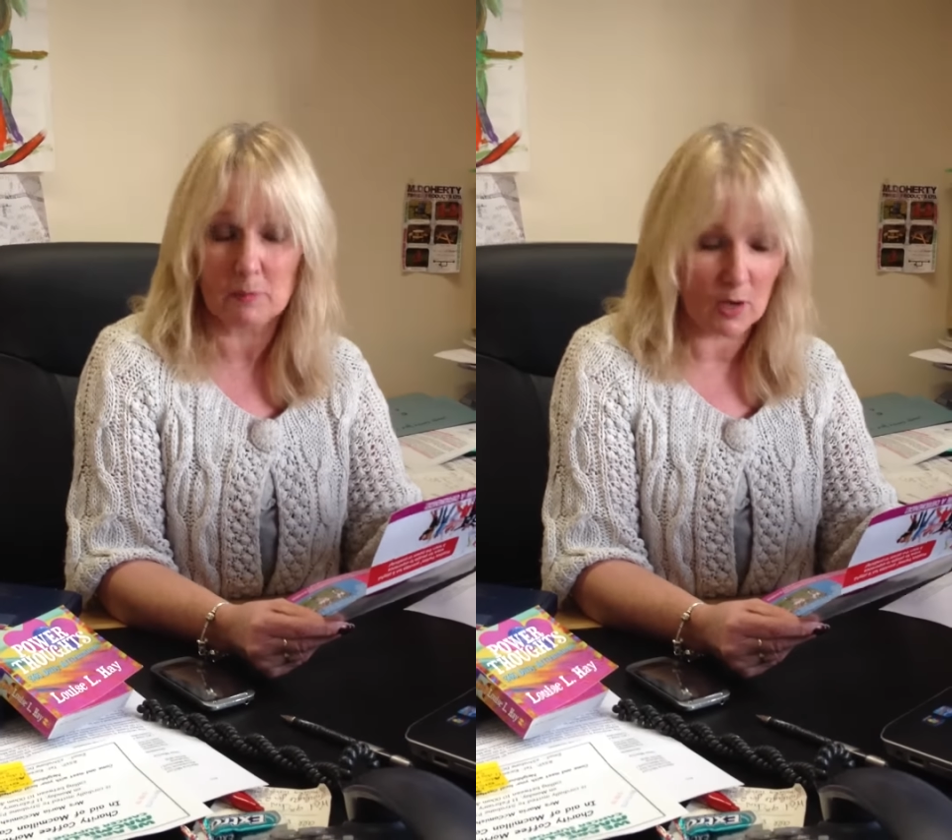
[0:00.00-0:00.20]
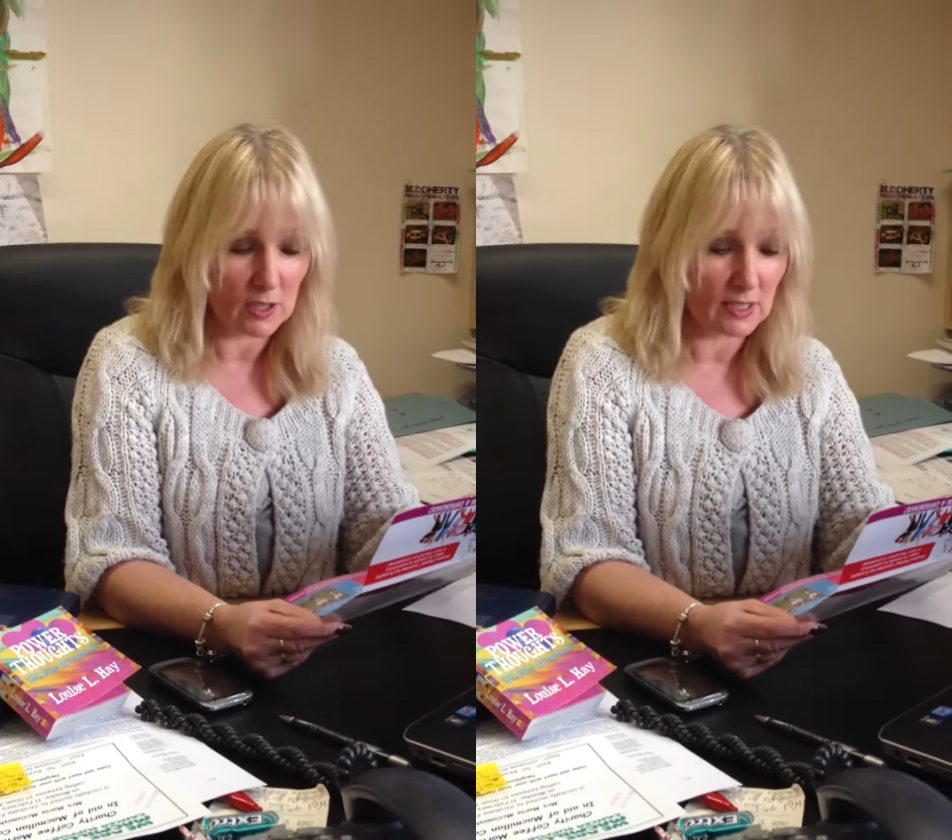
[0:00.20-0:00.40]

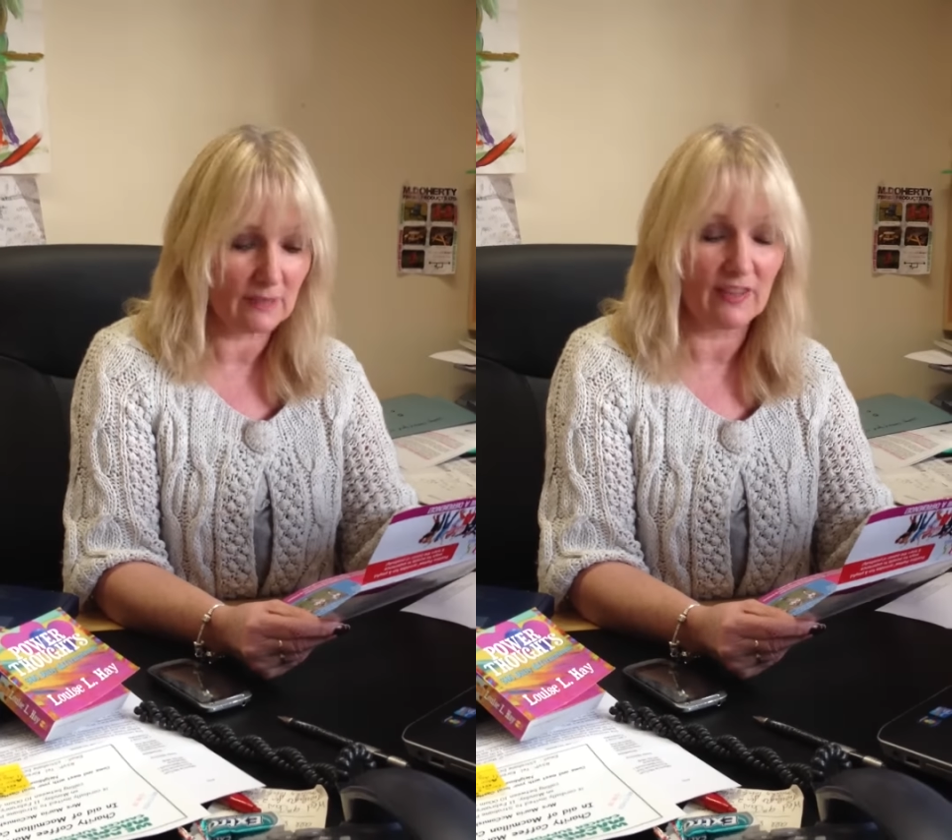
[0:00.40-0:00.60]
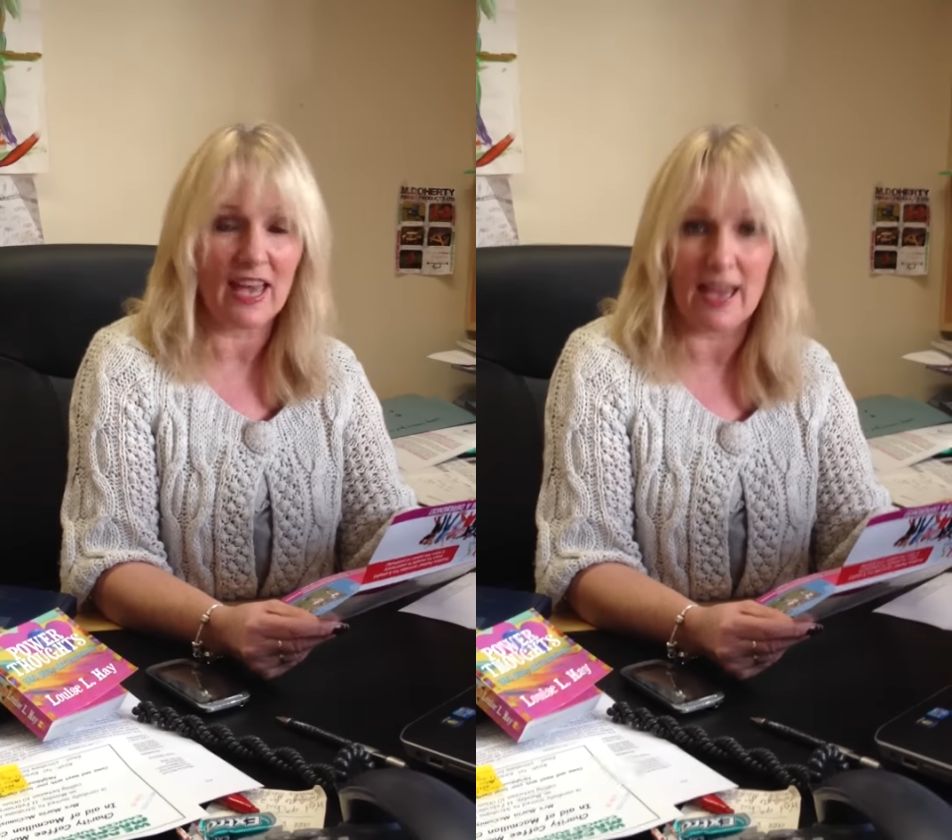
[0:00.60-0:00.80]

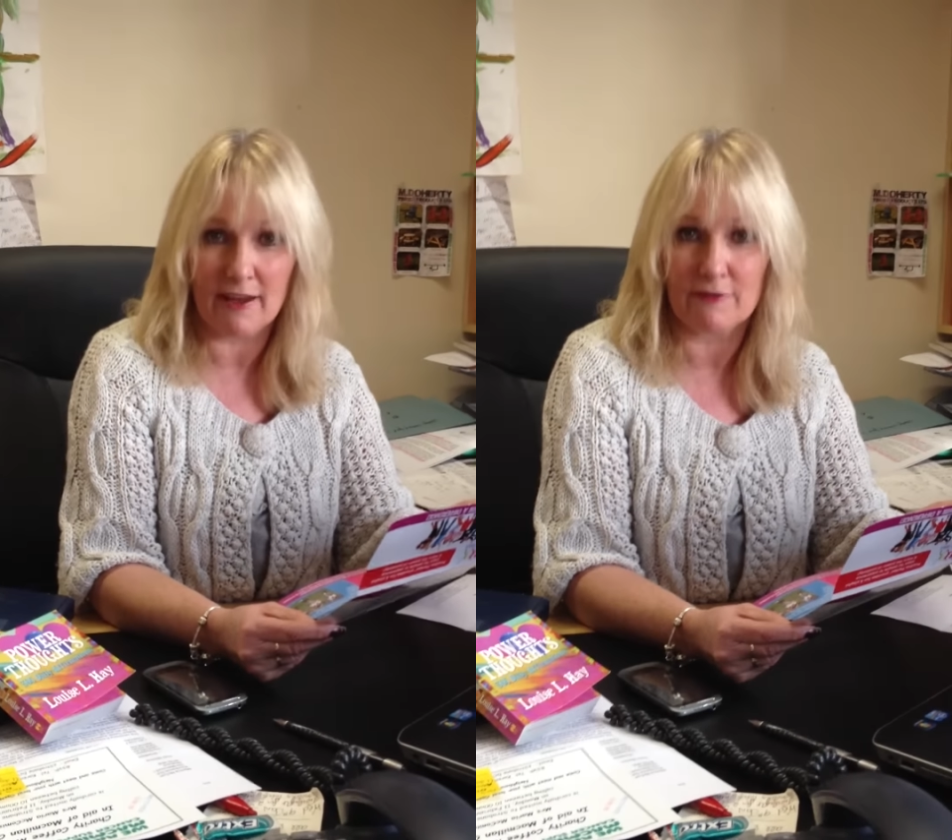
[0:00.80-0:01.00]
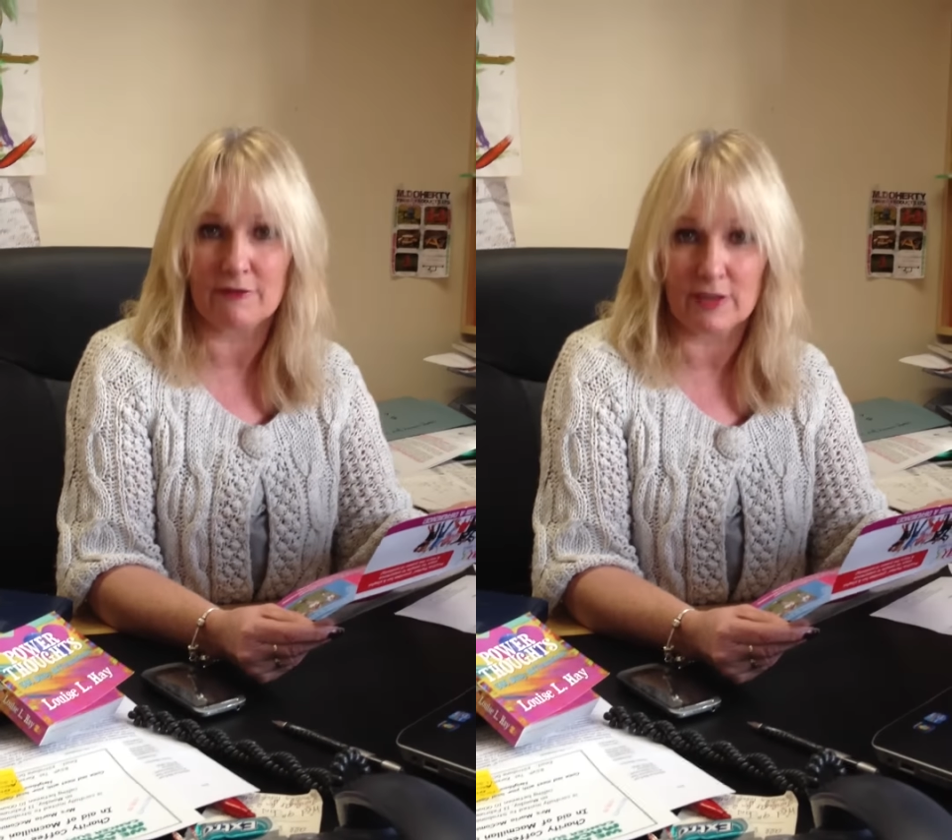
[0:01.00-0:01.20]
positive
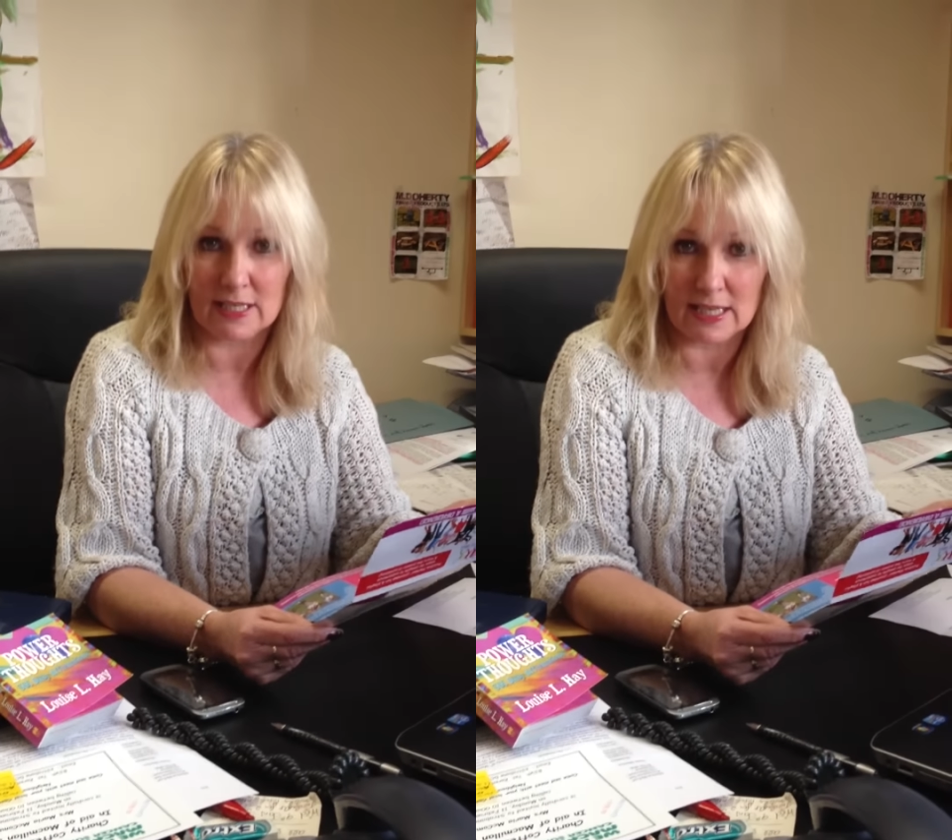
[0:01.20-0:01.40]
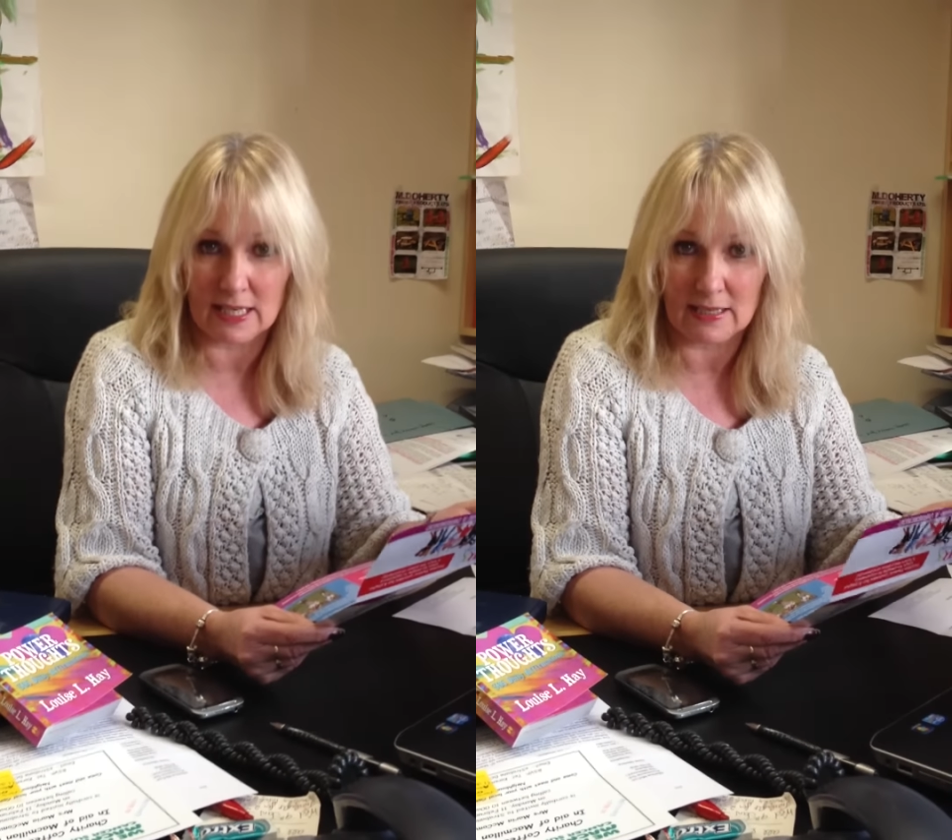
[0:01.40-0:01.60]
every
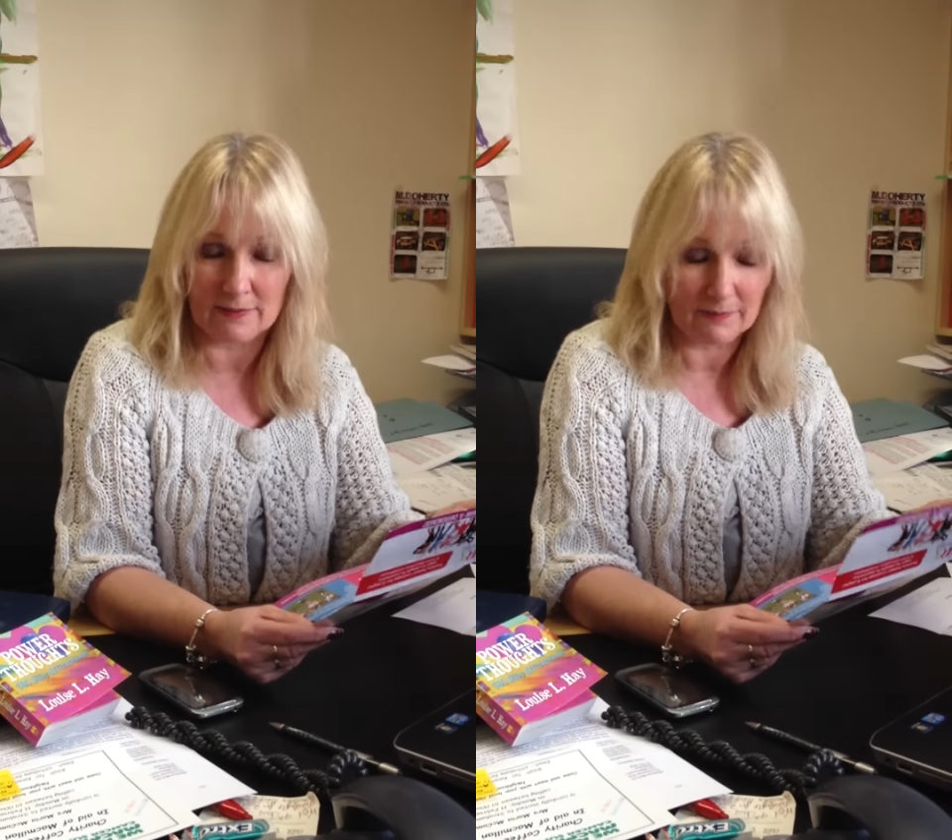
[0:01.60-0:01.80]
day.